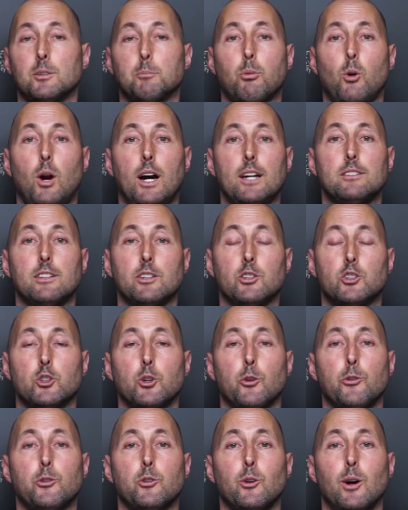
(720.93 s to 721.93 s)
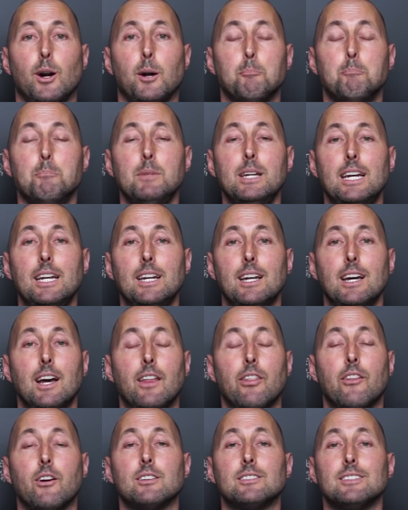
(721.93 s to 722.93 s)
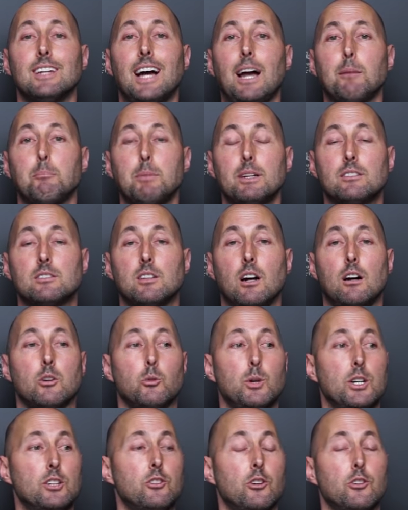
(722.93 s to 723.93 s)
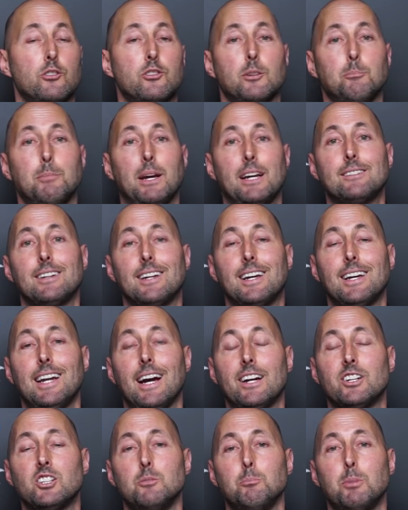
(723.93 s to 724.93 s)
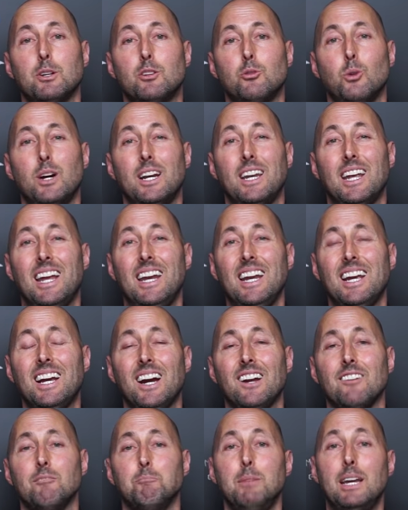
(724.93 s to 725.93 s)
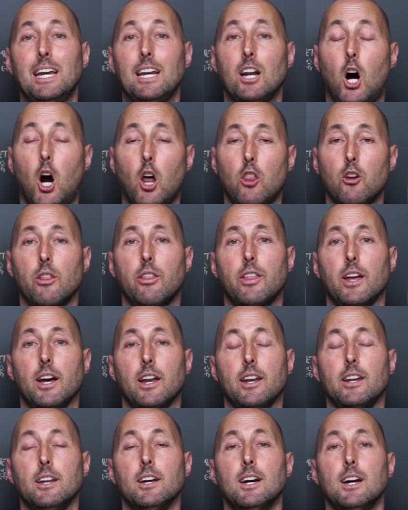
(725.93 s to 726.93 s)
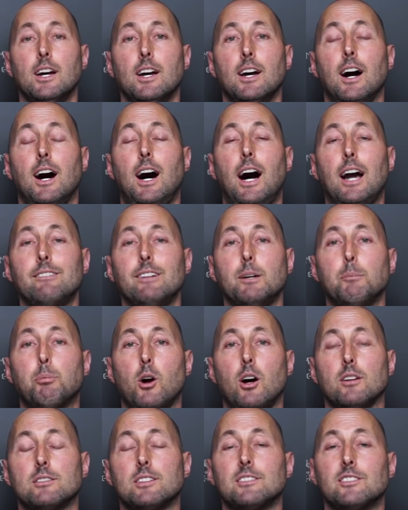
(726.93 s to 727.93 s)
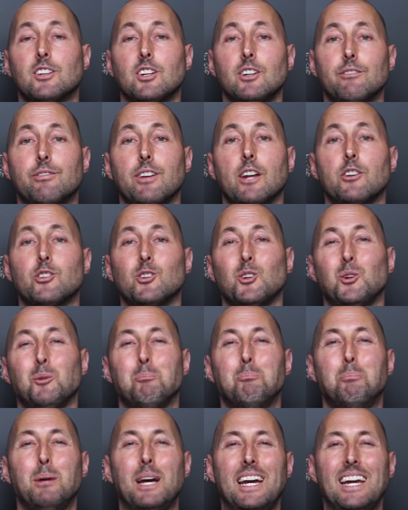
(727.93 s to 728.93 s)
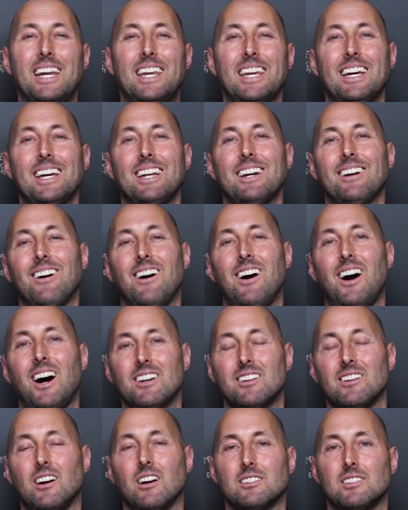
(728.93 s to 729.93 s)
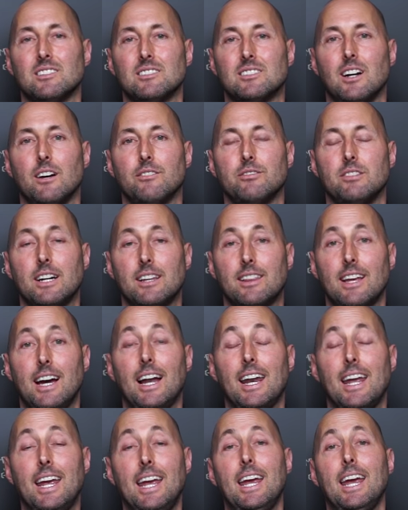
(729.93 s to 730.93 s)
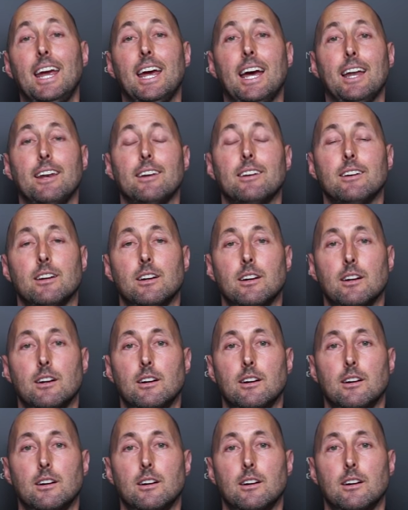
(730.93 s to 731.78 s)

surprising truths around meat. There has not been solid research that makes a connection between any kind of meat other than highly processed conventional bacon and hot dogs and stuff like that and